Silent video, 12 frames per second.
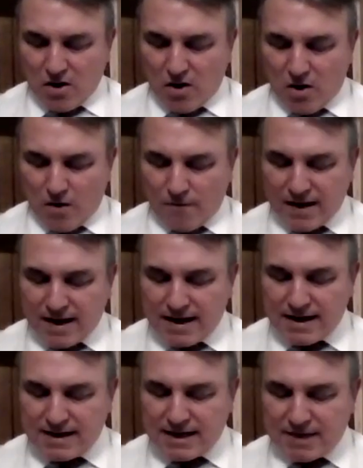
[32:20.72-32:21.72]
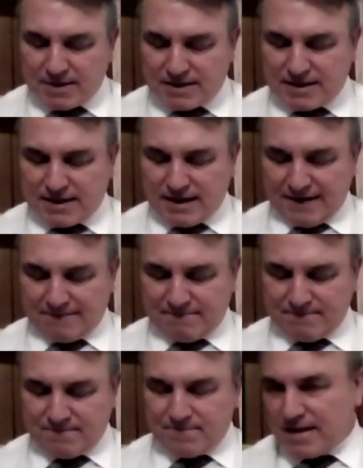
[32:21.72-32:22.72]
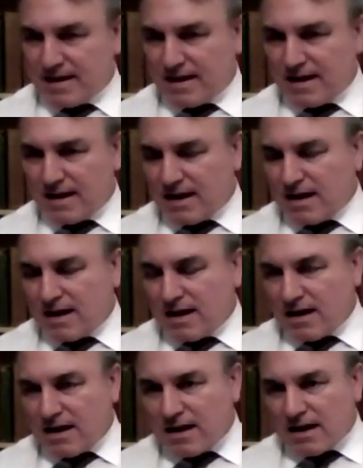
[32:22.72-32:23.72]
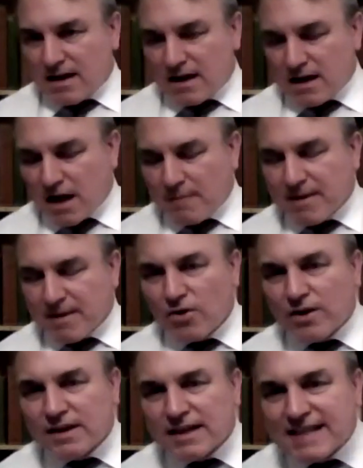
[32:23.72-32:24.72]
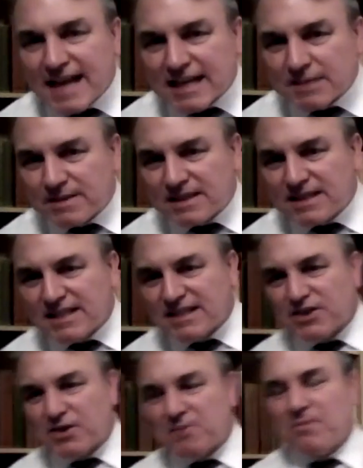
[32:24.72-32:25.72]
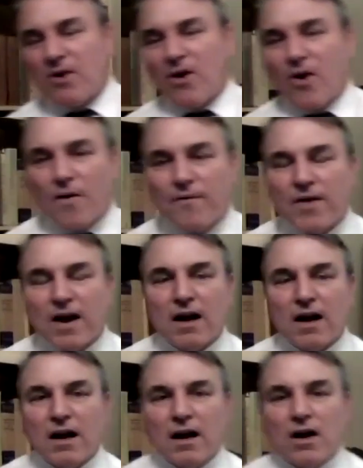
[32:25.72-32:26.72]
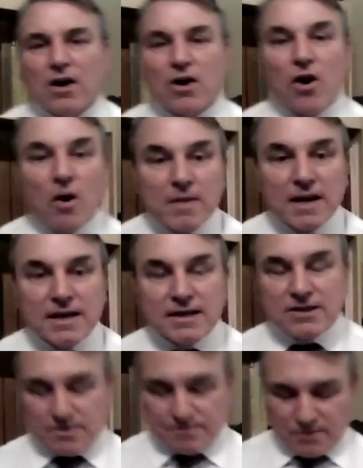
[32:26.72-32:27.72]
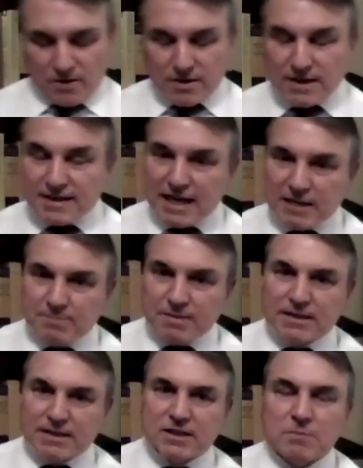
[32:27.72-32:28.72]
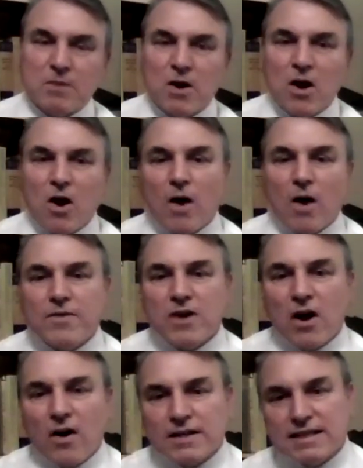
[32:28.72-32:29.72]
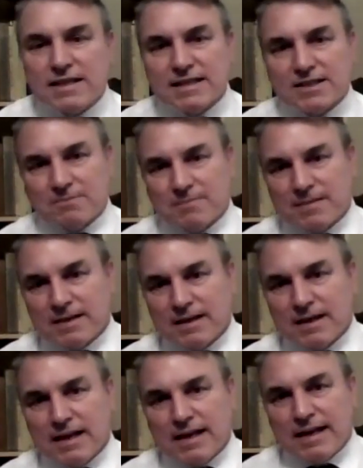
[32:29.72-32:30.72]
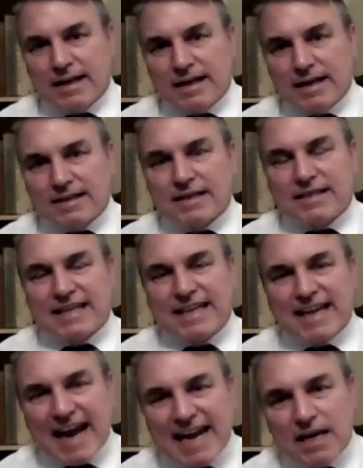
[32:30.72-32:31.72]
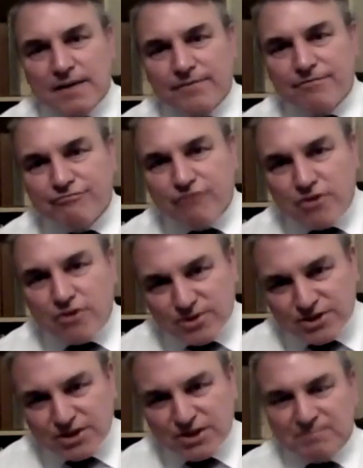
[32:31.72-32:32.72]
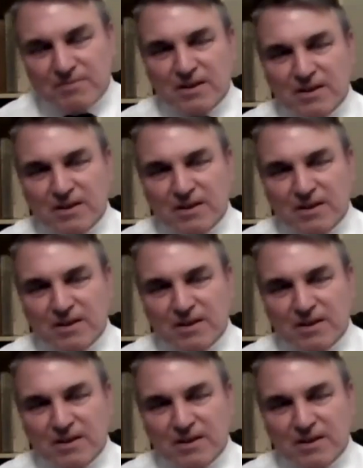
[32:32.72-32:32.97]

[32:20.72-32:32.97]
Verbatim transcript: of liberty. I mean, look at the despotism of communism or the despotism of Nazism. It's the decaying fruits